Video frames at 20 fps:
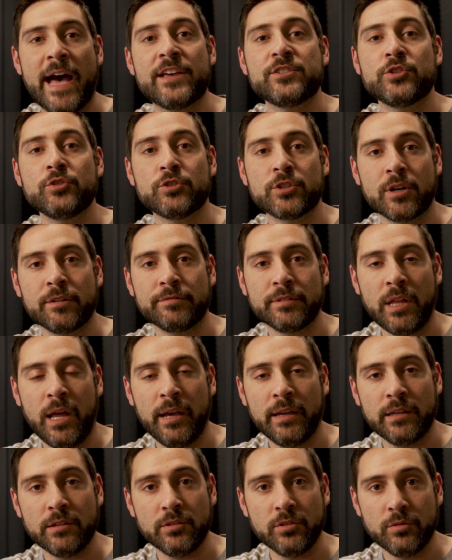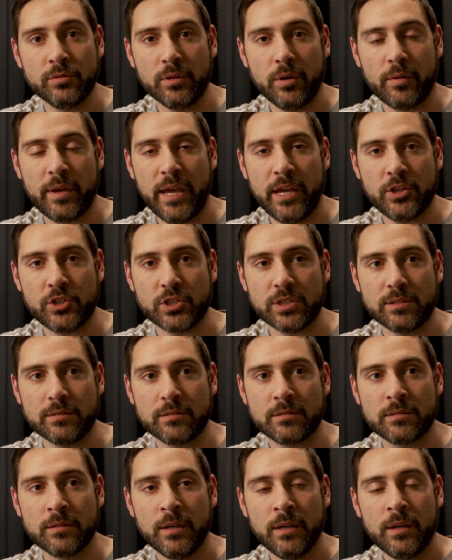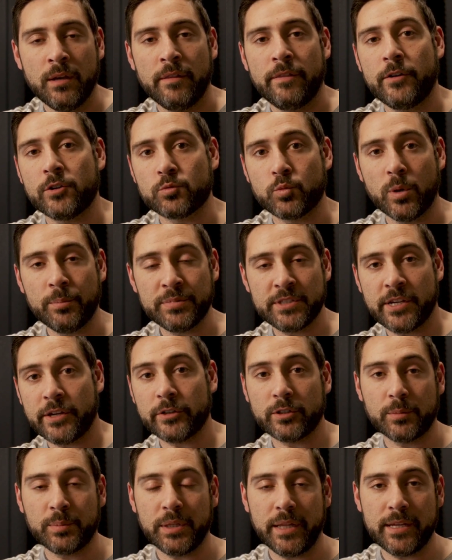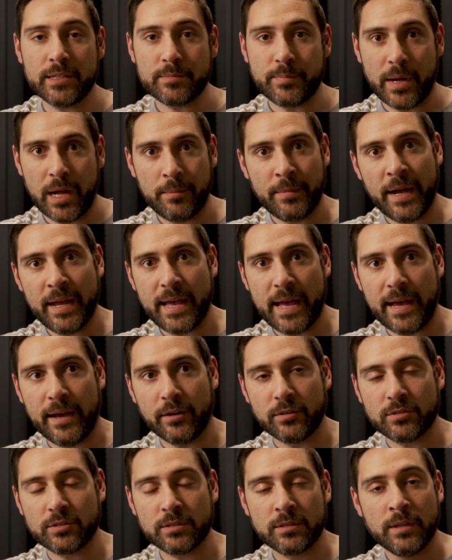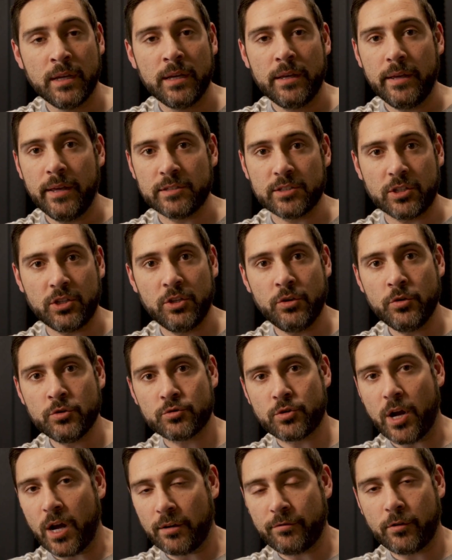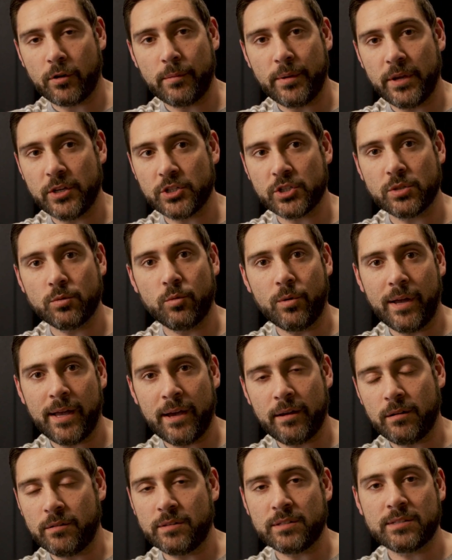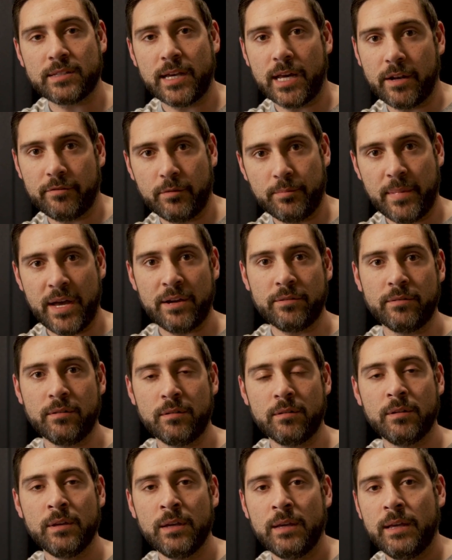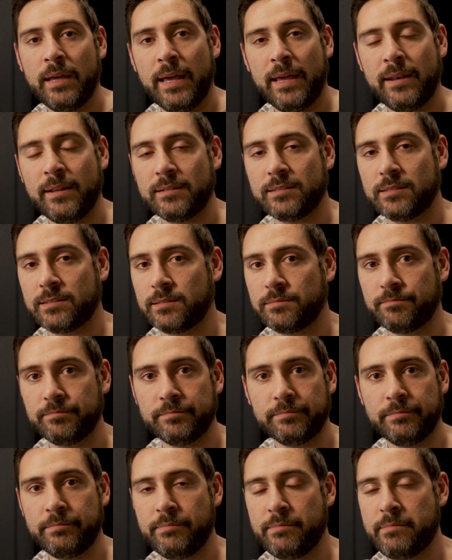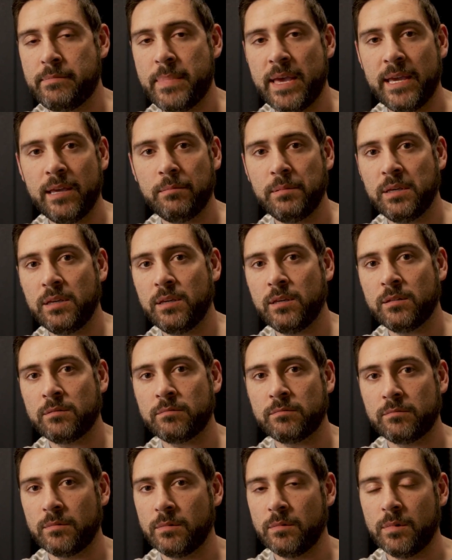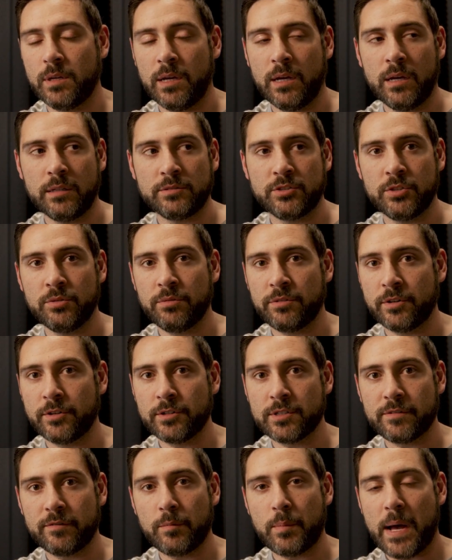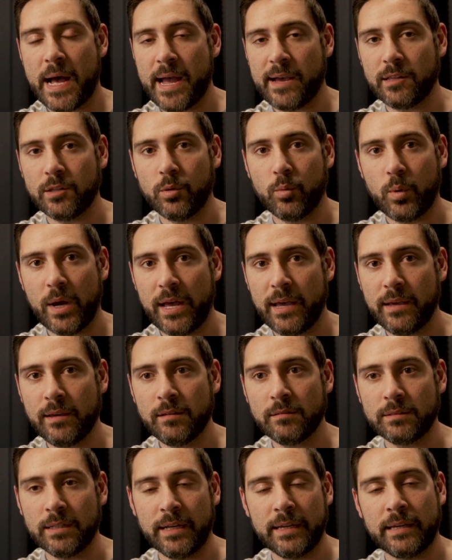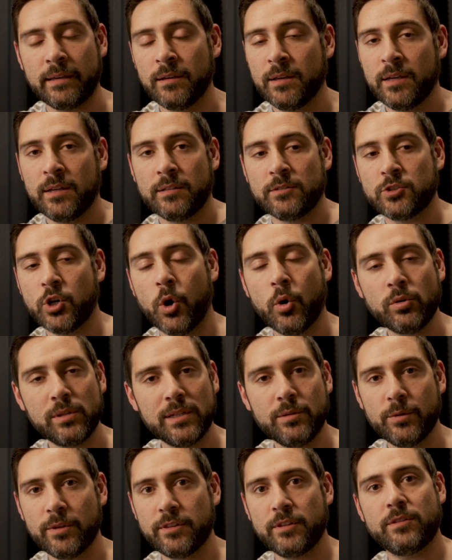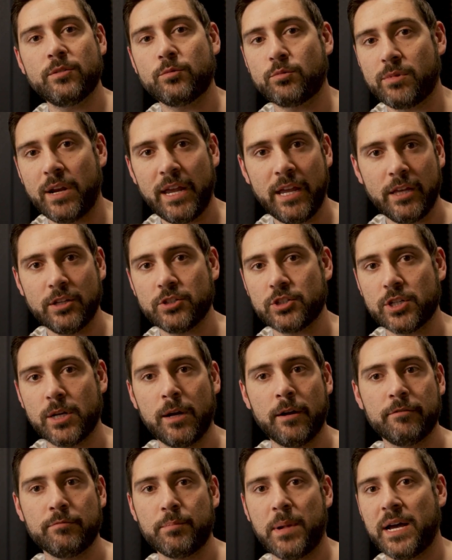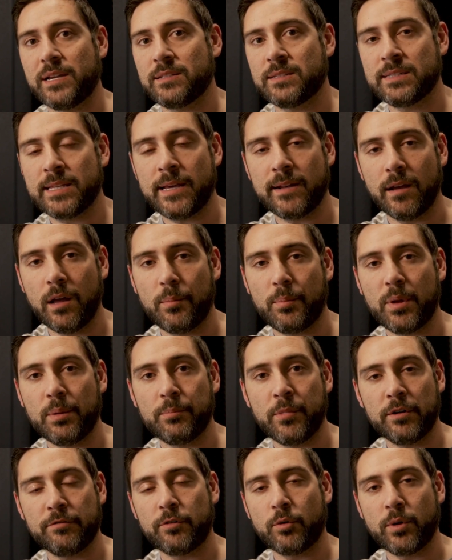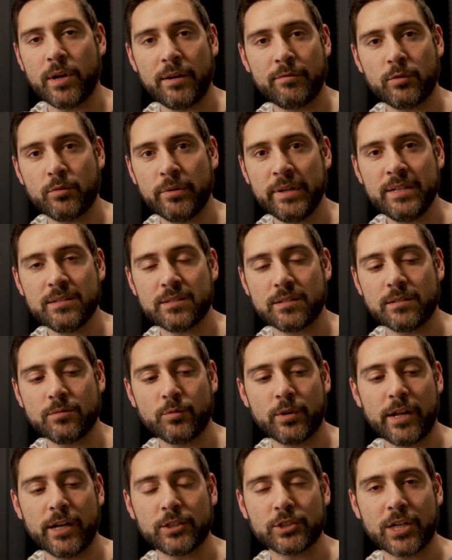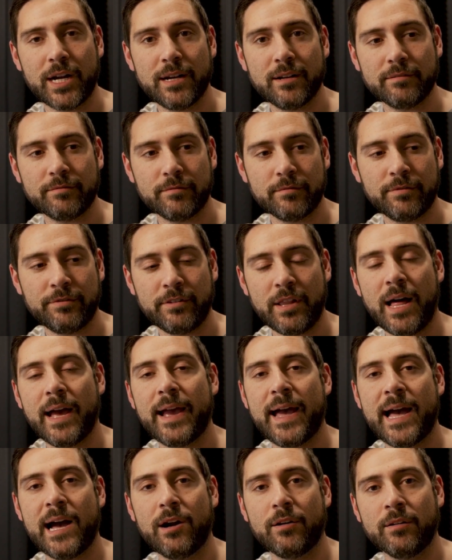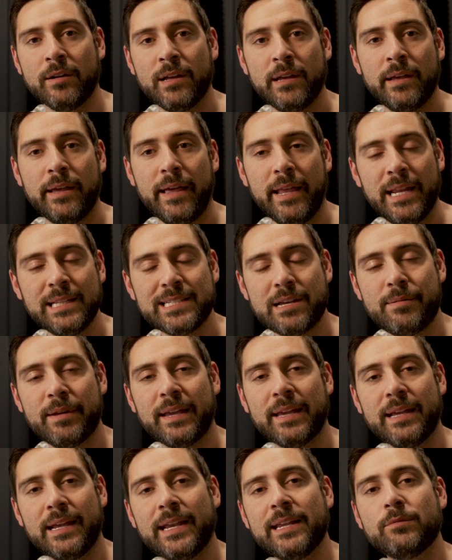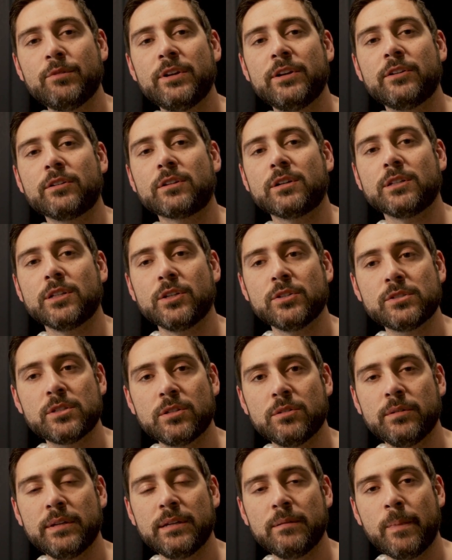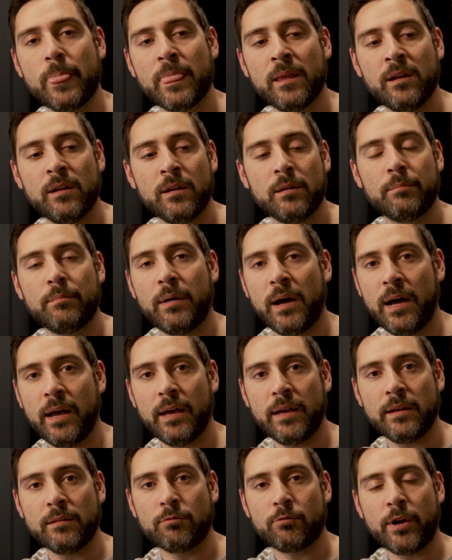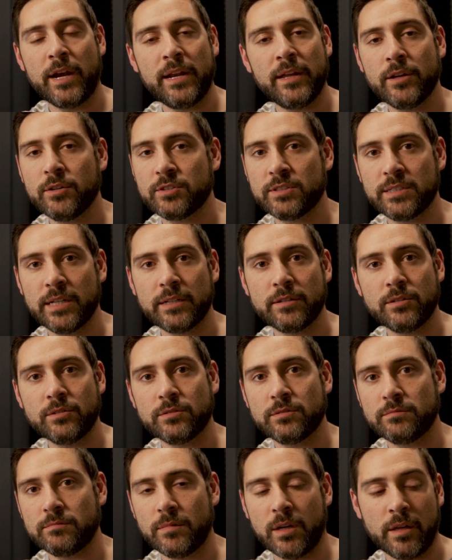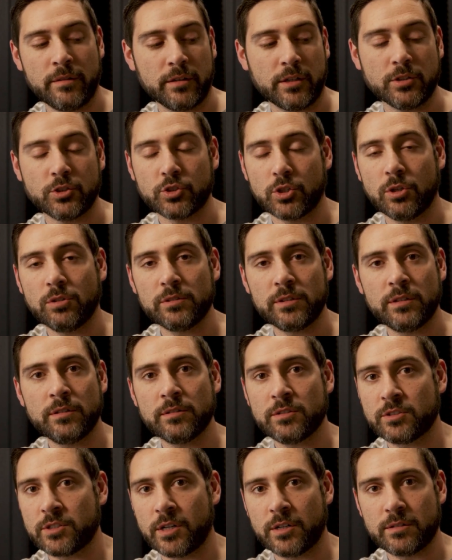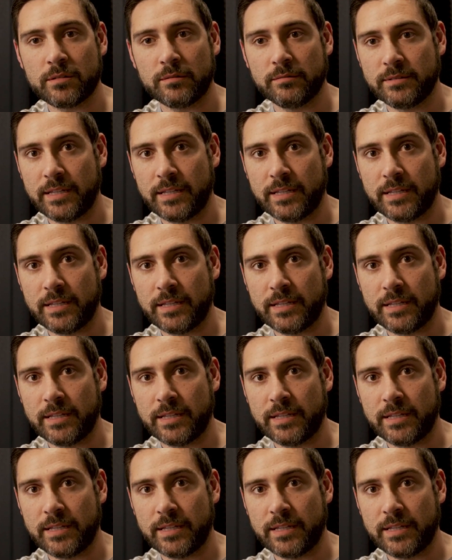as you start flying in new locations. There's one particular place by my house. It's a huge rock formation way out on the side of a mountain, and it's maybe 2/3 of a mile away, like totally within the range of my setup. But for whatever reason, when I try to fly out, anytime I get anywhere near close to it, my radio signal on the controller starts